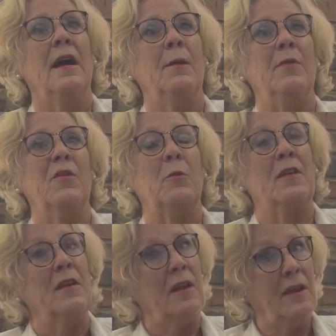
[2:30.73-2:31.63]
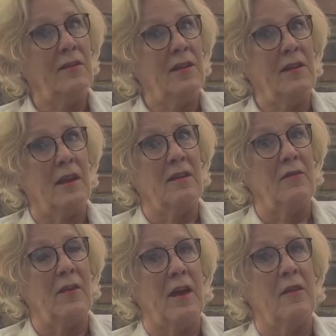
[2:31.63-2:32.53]
This was in
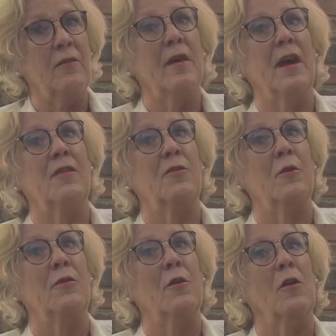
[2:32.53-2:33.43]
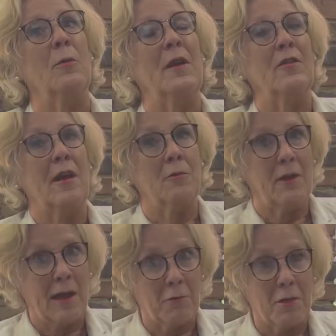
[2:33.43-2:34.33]
1995. I stood for Godalming Town
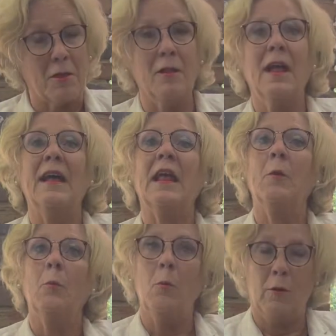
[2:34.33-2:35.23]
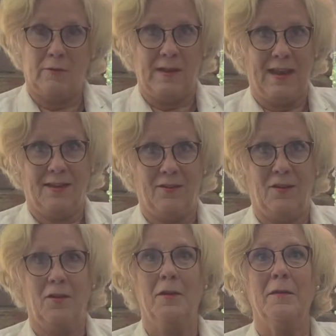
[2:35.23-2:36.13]
Council and I was
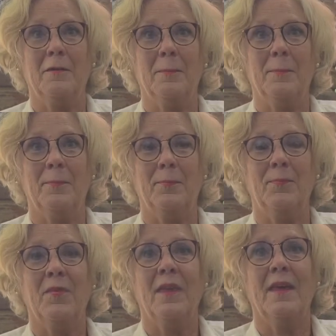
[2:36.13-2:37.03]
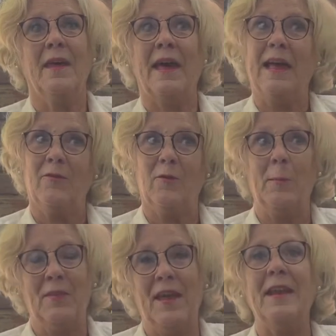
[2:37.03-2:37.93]
elected. And
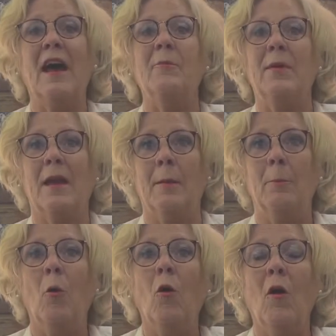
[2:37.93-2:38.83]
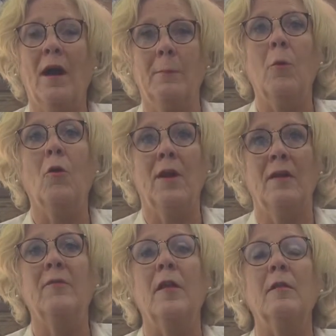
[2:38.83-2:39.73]
from then I've become more and more
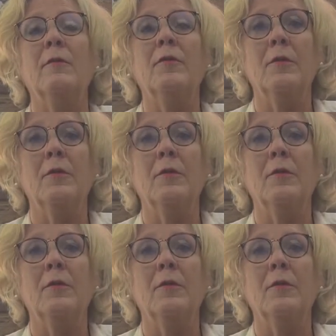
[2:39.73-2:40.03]
involved.